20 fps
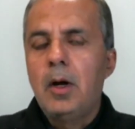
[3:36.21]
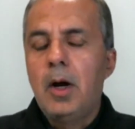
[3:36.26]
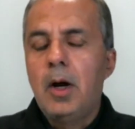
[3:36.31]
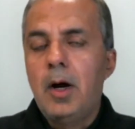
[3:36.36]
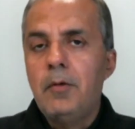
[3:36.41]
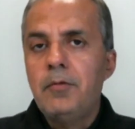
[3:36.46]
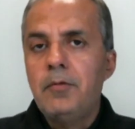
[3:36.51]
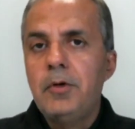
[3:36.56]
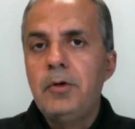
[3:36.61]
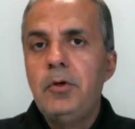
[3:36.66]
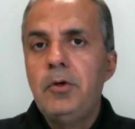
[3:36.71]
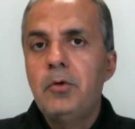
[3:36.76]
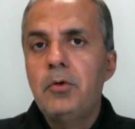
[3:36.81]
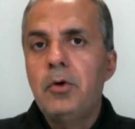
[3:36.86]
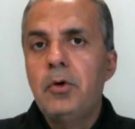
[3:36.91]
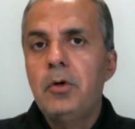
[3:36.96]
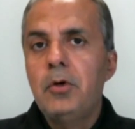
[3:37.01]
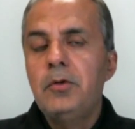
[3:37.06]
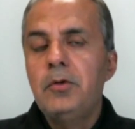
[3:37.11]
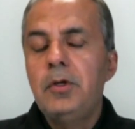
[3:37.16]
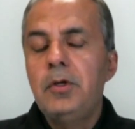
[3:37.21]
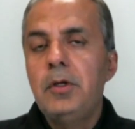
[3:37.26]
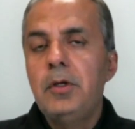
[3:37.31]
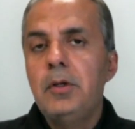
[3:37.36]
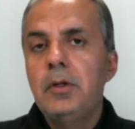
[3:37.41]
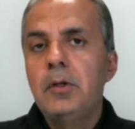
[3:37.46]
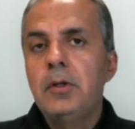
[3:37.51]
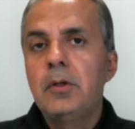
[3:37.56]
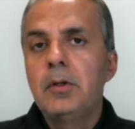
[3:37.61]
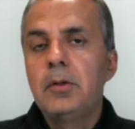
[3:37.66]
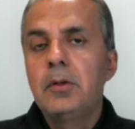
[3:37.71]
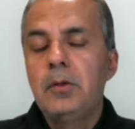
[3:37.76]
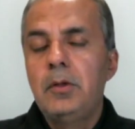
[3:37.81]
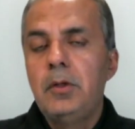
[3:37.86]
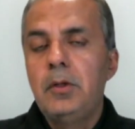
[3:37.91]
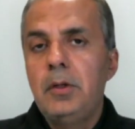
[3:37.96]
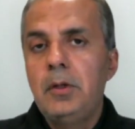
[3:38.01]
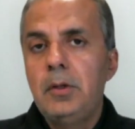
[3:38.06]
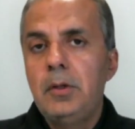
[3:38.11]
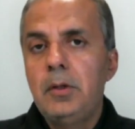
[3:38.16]
After neurology,
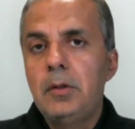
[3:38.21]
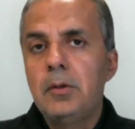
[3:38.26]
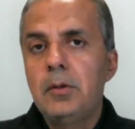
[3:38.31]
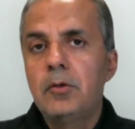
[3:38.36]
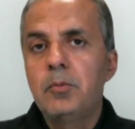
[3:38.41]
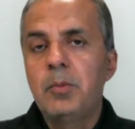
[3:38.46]
the